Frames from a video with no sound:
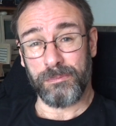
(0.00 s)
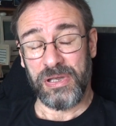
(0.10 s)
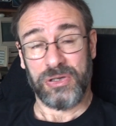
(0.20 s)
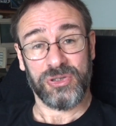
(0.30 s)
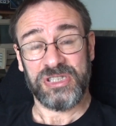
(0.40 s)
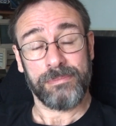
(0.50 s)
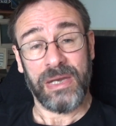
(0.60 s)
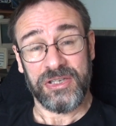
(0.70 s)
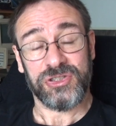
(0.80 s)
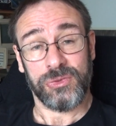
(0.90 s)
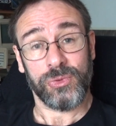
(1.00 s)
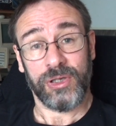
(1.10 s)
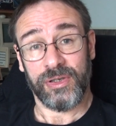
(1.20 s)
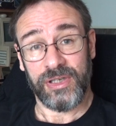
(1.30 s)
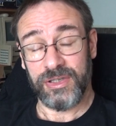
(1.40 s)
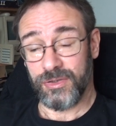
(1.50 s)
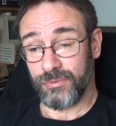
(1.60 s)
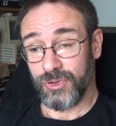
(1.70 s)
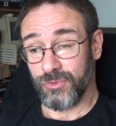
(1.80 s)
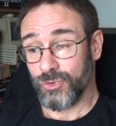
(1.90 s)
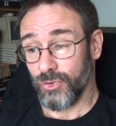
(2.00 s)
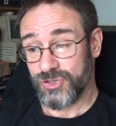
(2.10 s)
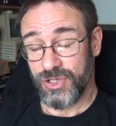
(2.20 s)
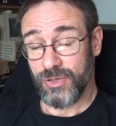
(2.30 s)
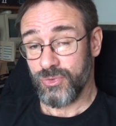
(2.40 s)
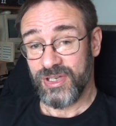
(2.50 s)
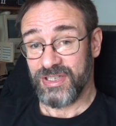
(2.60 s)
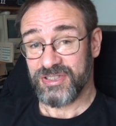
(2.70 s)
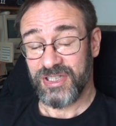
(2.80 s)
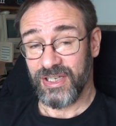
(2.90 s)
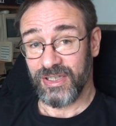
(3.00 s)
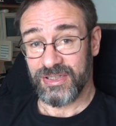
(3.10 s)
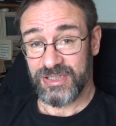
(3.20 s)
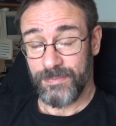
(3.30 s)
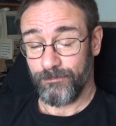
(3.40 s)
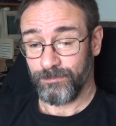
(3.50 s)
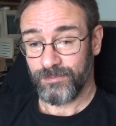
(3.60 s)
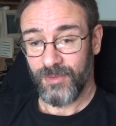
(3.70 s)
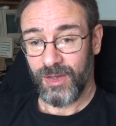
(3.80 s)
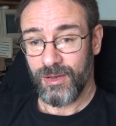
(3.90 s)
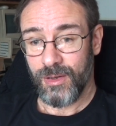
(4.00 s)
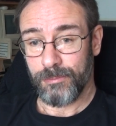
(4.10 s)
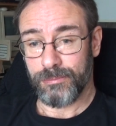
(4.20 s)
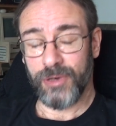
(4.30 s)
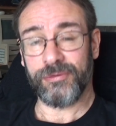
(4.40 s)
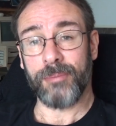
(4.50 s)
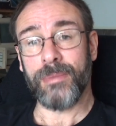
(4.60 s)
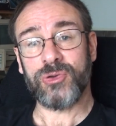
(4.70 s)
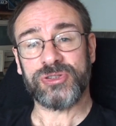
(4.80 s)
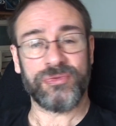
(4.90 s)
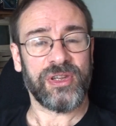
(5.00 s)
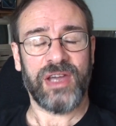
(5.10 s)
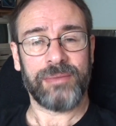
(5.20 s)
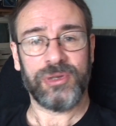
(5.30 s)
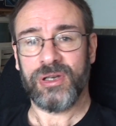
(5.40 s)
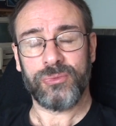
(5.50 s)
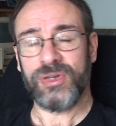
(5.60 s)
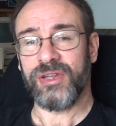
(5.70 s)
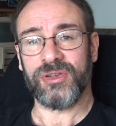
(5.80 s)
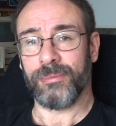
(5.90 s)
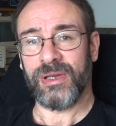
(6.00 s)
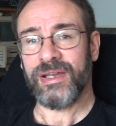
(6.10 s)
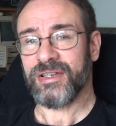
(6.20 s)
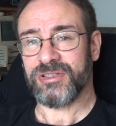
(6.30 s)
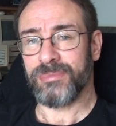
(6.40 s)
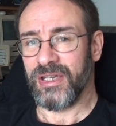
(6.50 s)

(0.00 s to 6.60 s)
because it makes you learn it. You've got to know these things, but for most of the game you don't need them, and that to